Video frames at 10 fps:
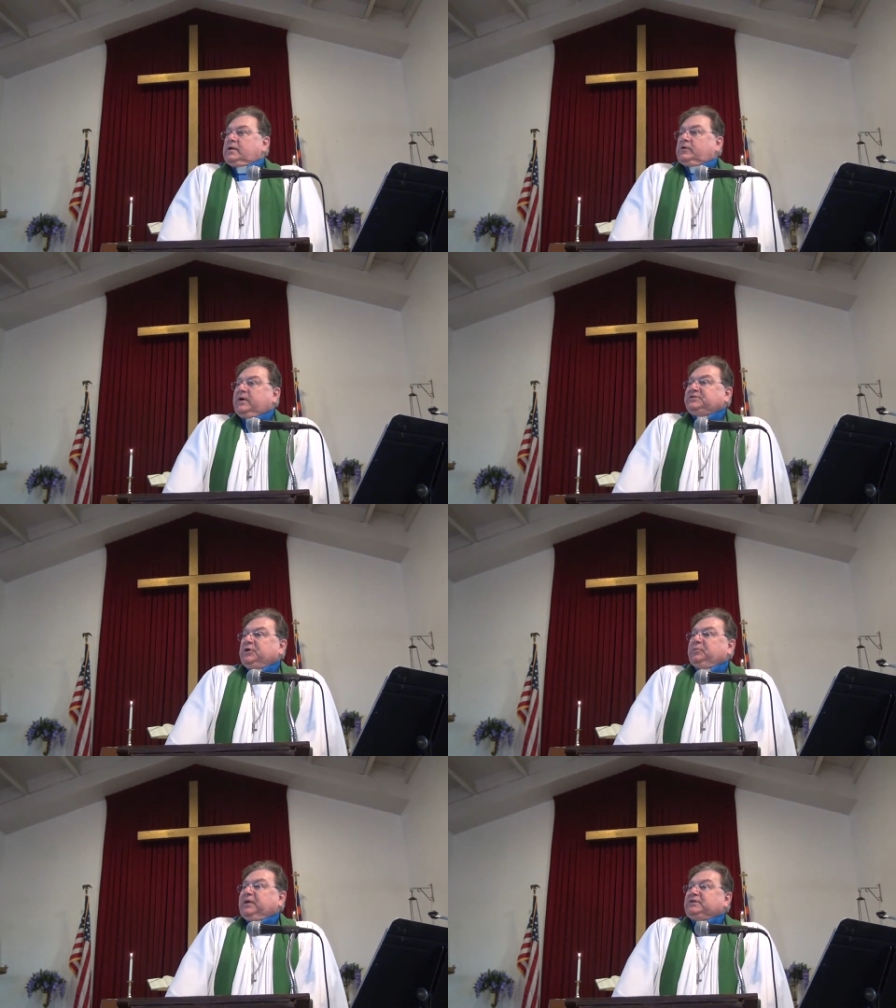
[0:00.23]
Grace to
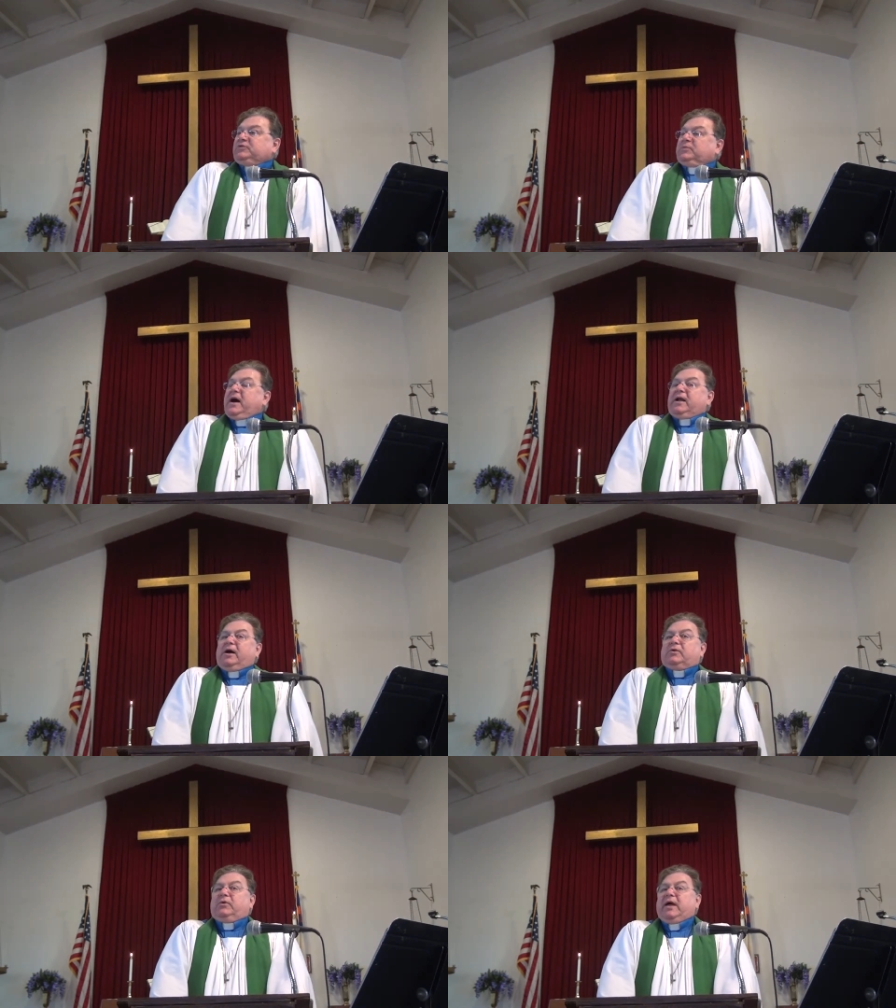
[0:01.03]
you and peace from God
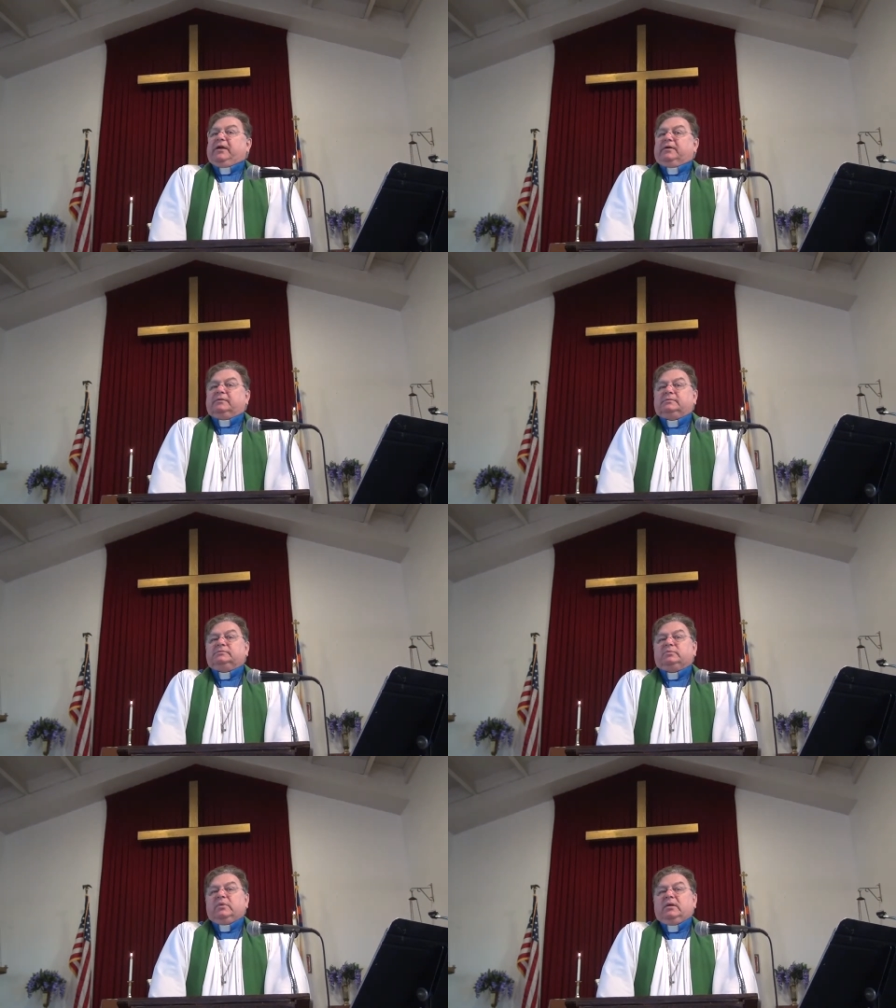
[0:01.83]
our Creator,
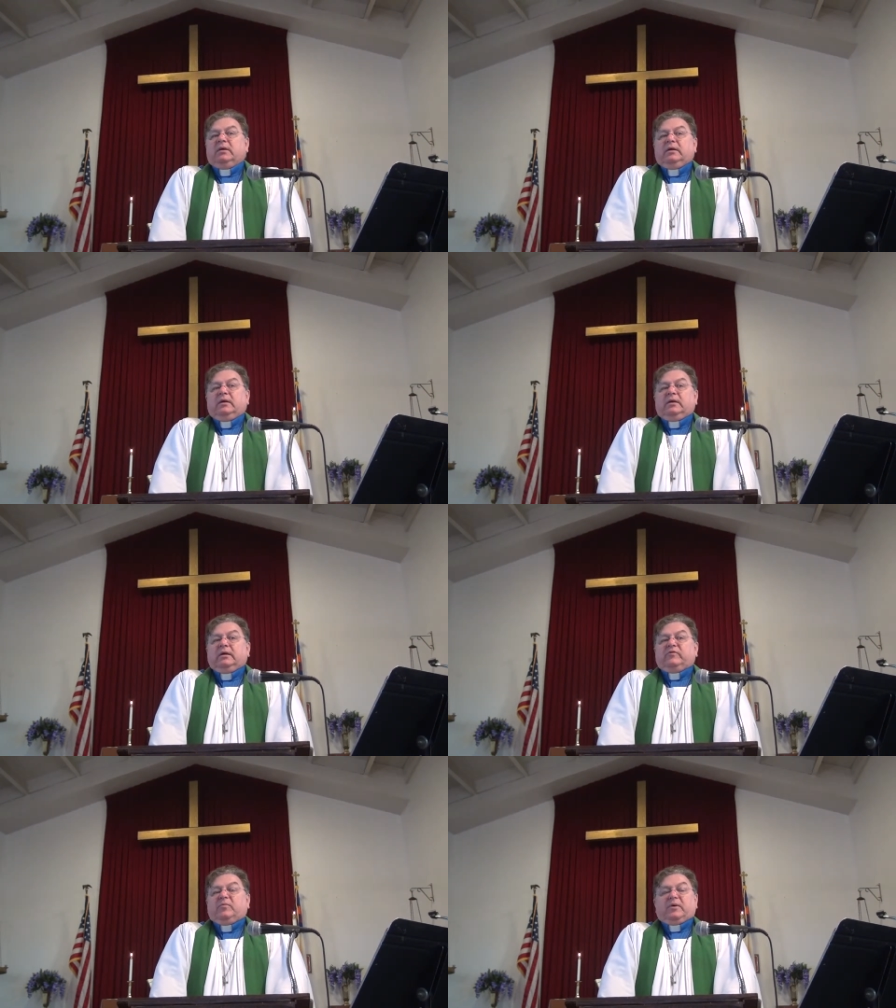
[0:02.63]

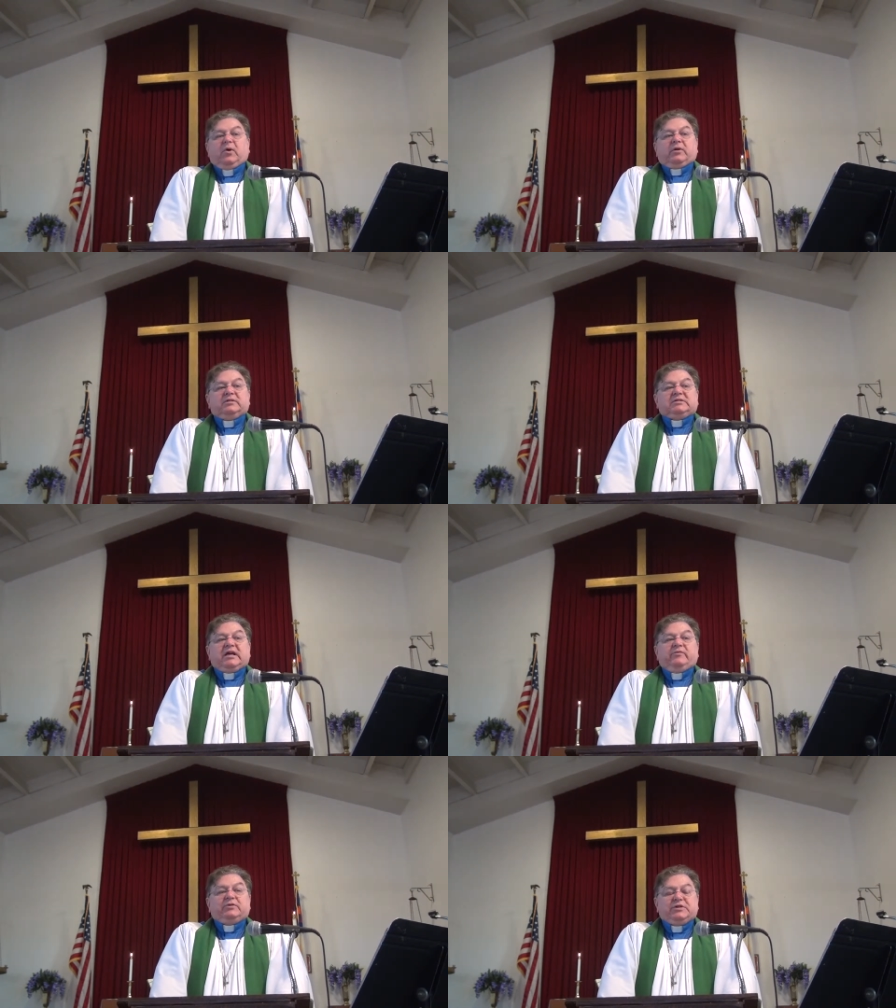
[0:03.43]
from our Lord and
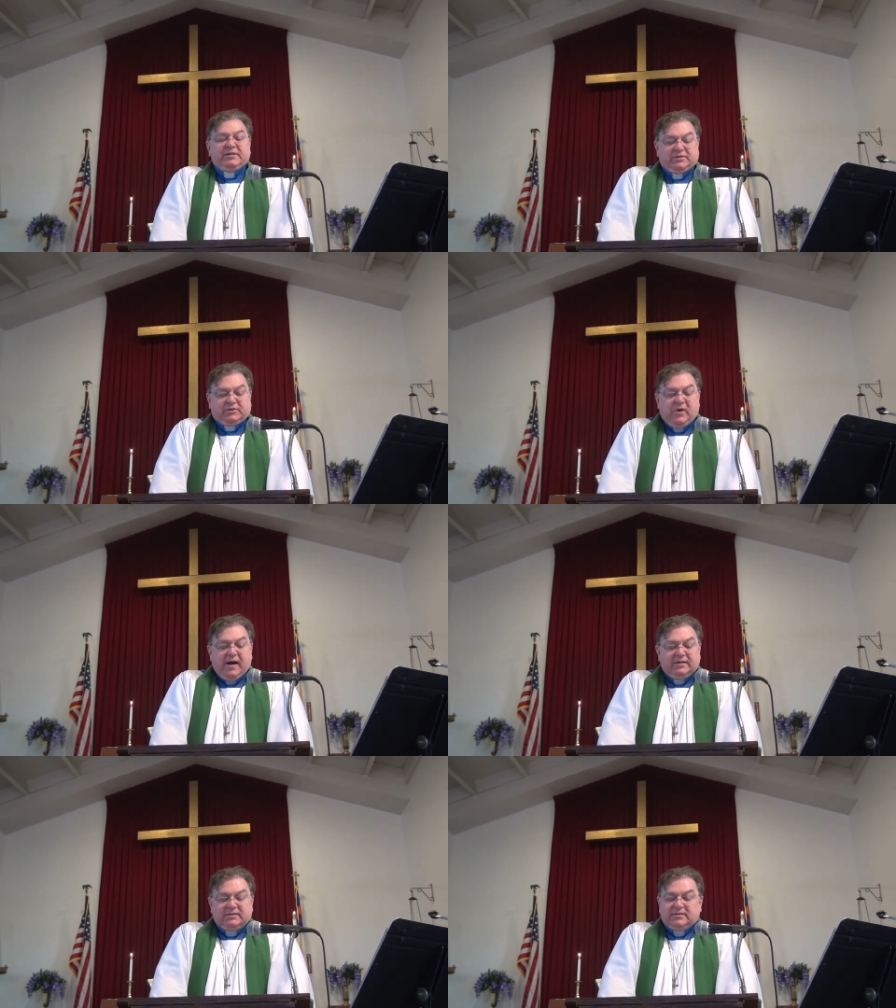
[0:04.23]
Savior Jesus
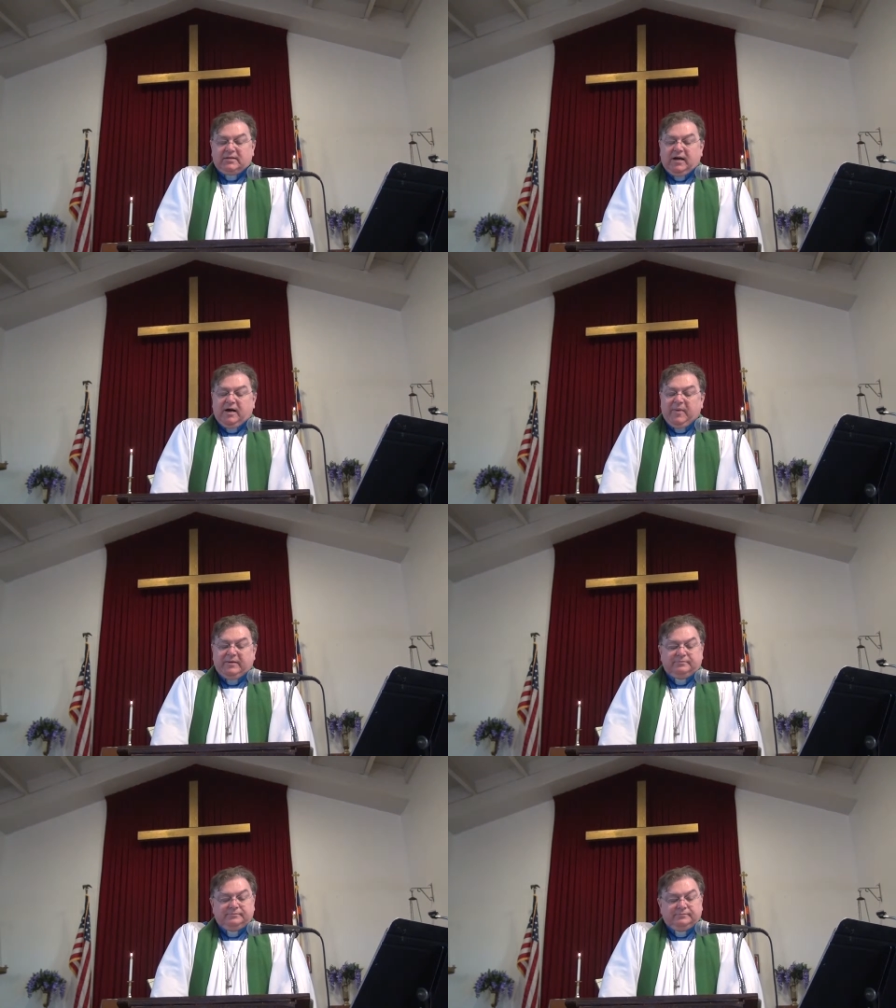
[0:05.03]
Christ.
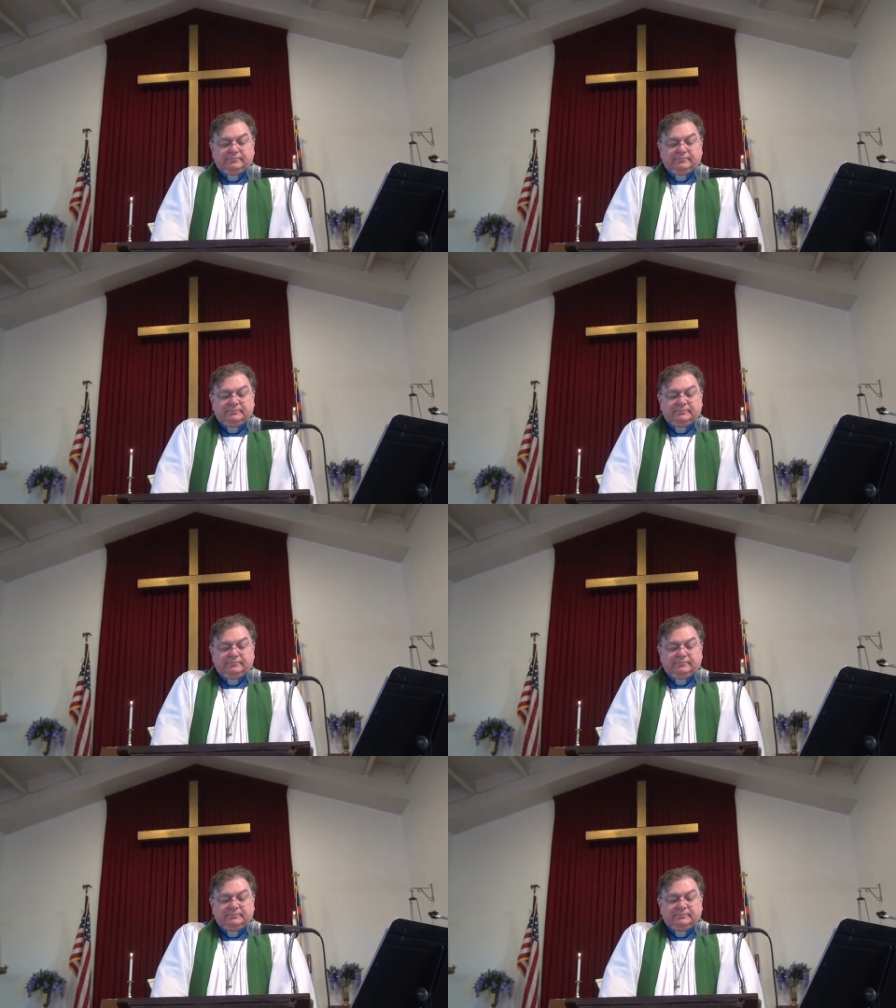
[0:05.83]
Amen.